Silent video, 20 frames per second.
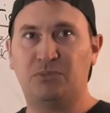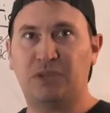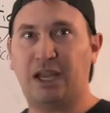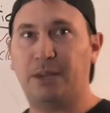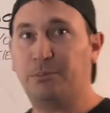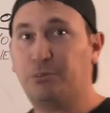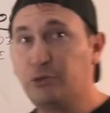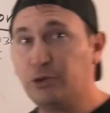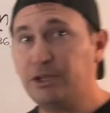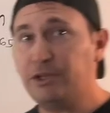
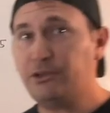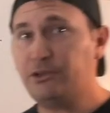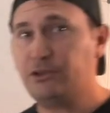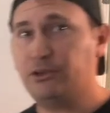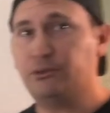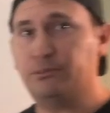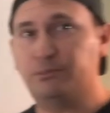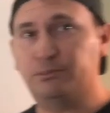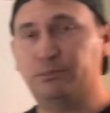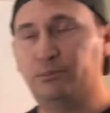I'm pretty
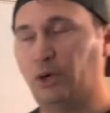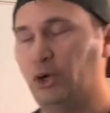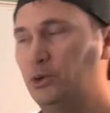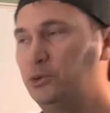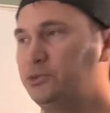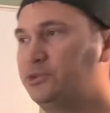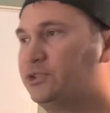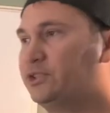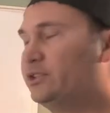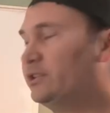sure
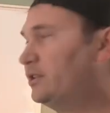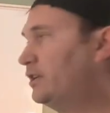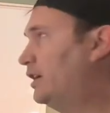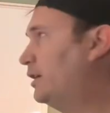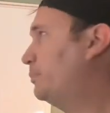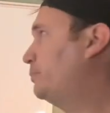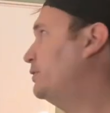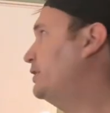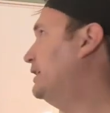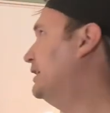most
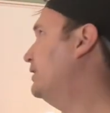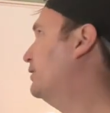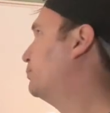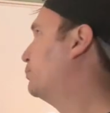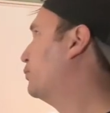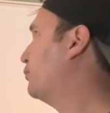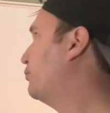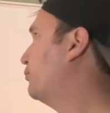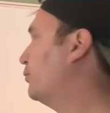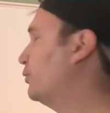companies
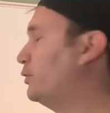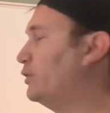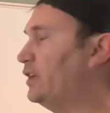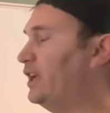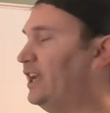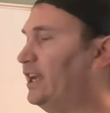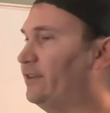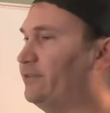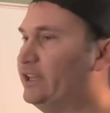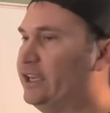prefer to
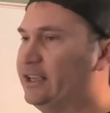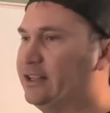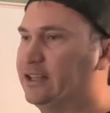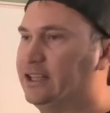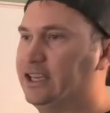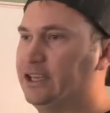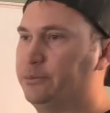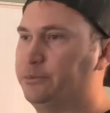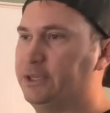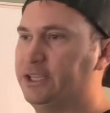have that
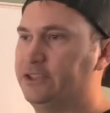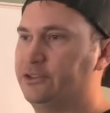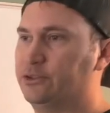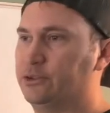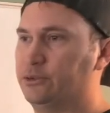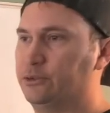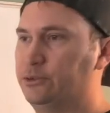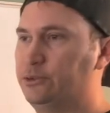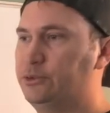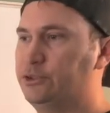cloud-based
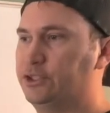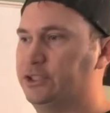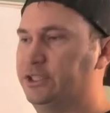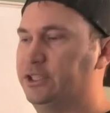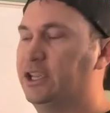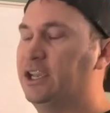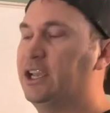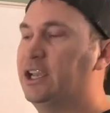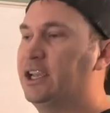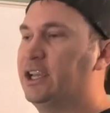
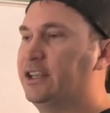solution